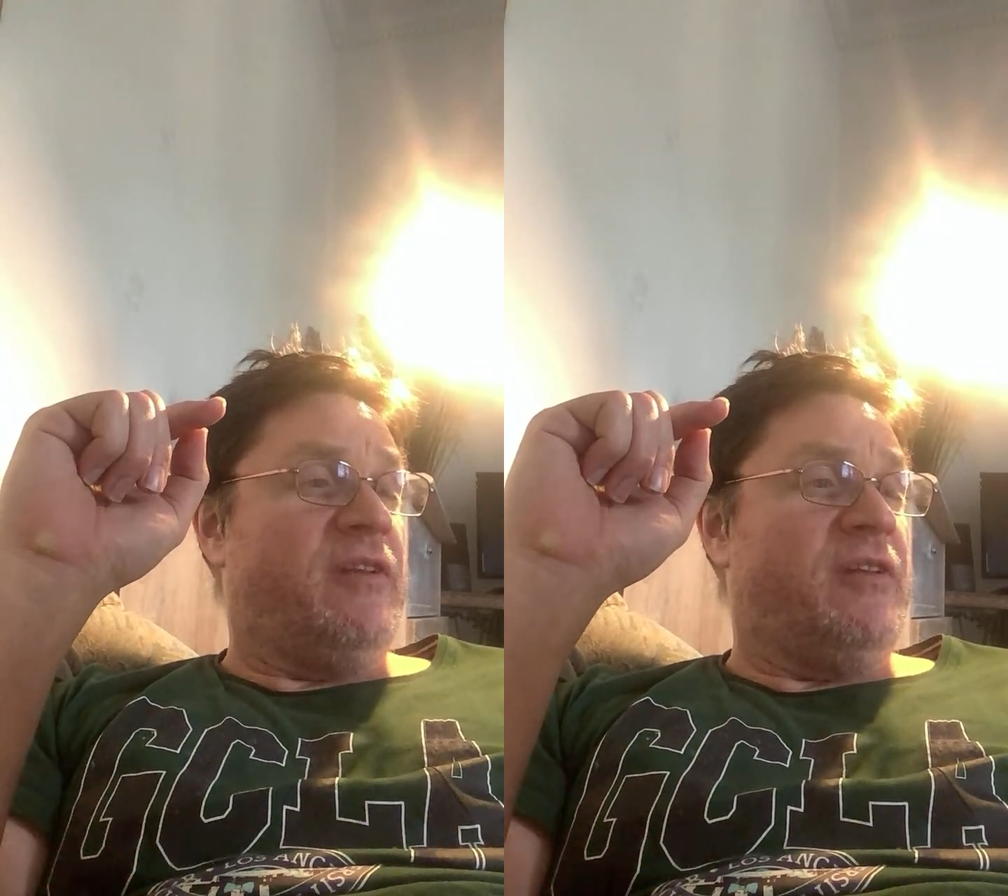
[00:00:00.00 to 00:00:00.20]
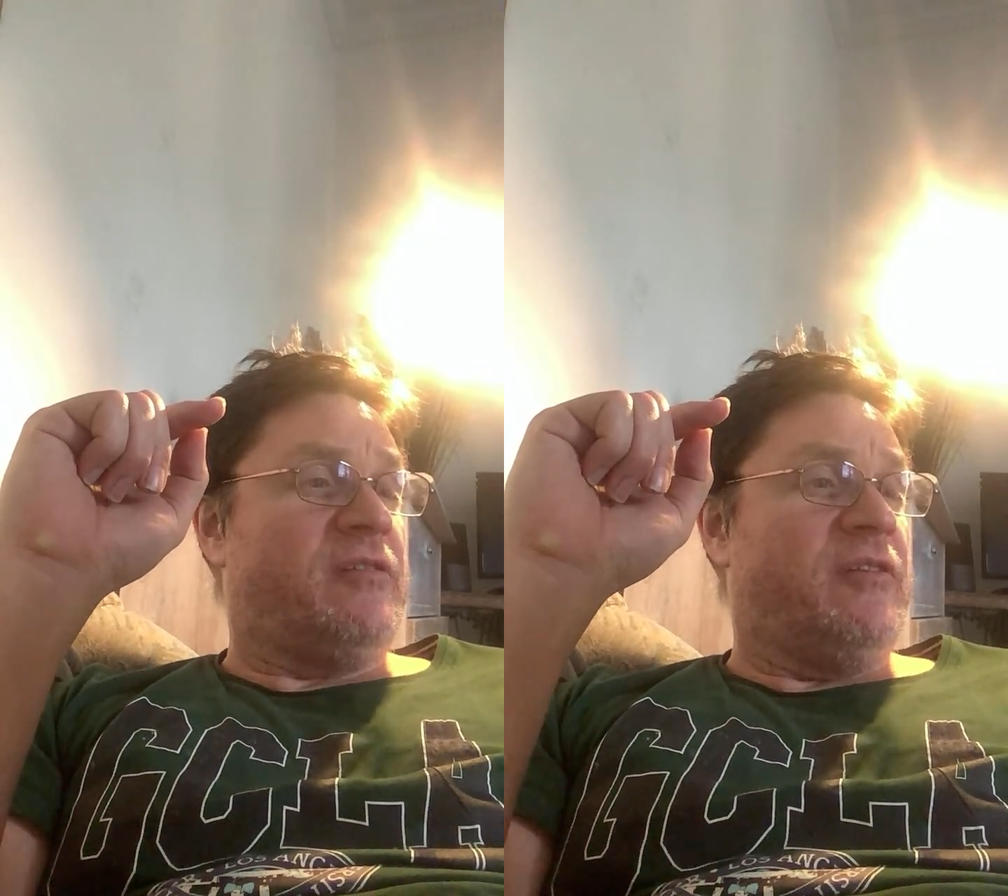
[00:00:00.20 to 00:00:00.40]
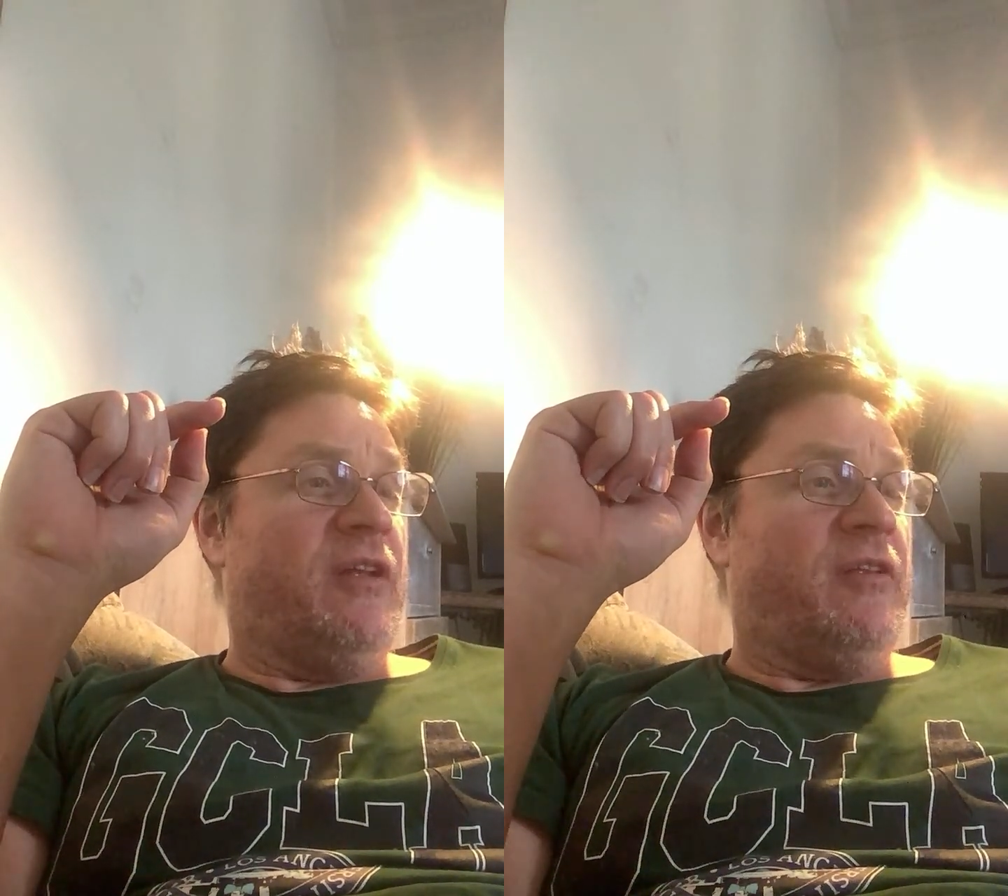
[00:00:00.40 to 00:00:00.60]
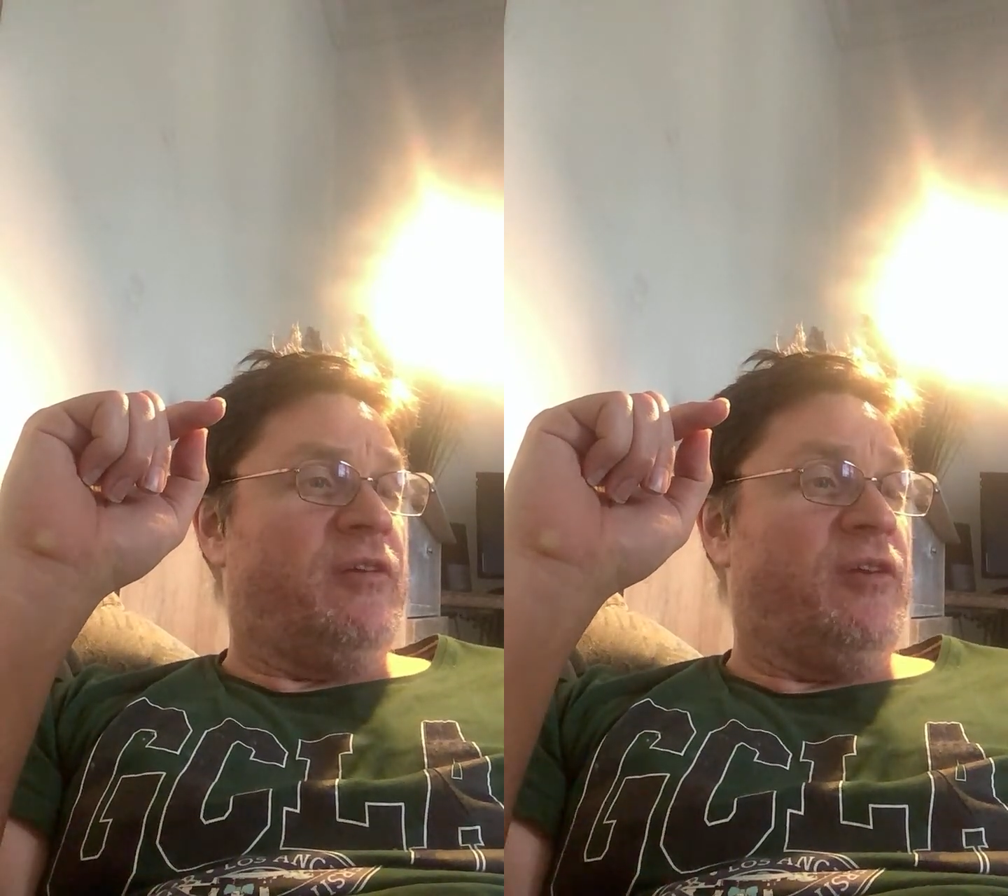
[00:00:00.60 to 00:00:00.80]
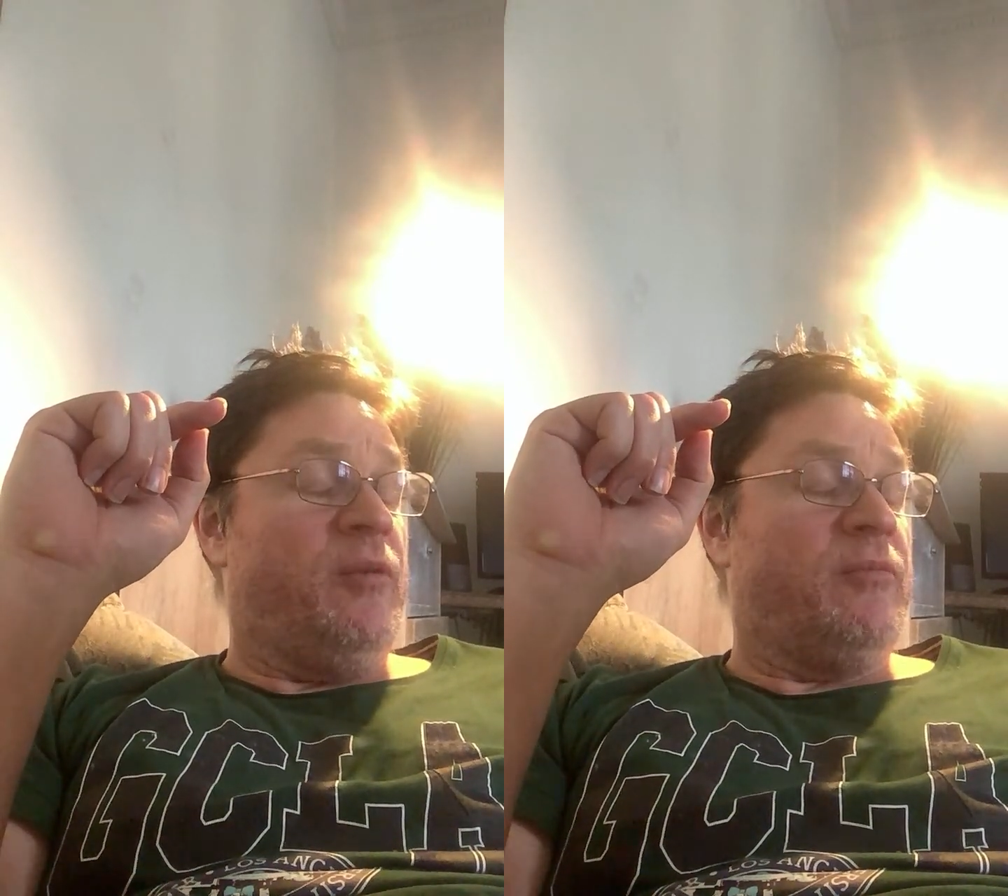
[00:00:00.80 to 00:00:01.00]
then there's another
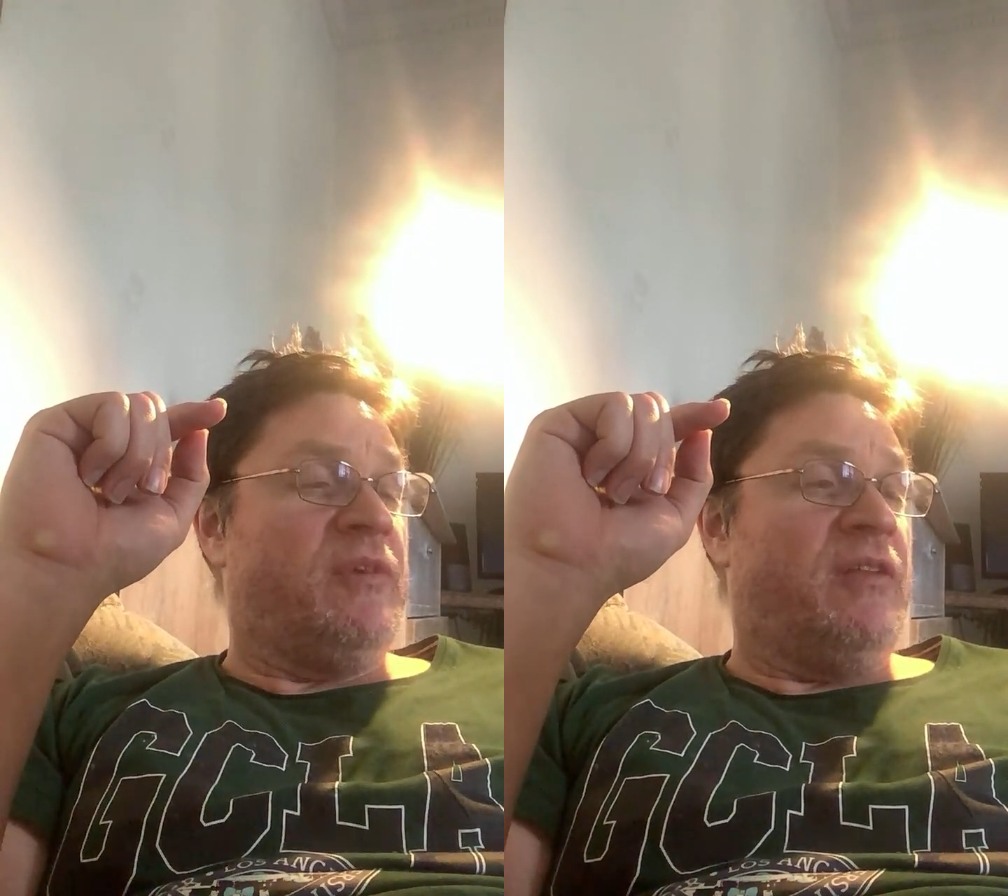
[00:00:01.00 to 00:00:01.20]
hymn,